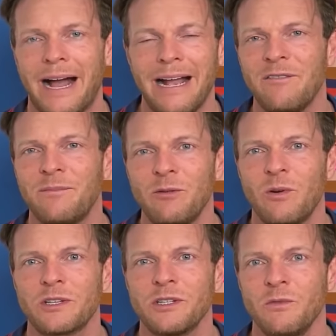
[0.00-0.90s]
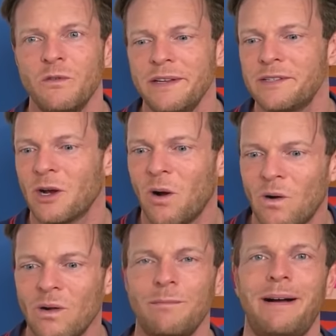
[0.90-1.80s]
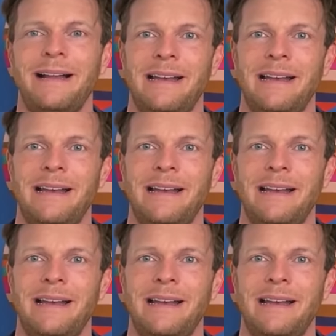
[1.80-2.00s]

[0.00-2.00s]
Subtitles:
I have been watching movies all my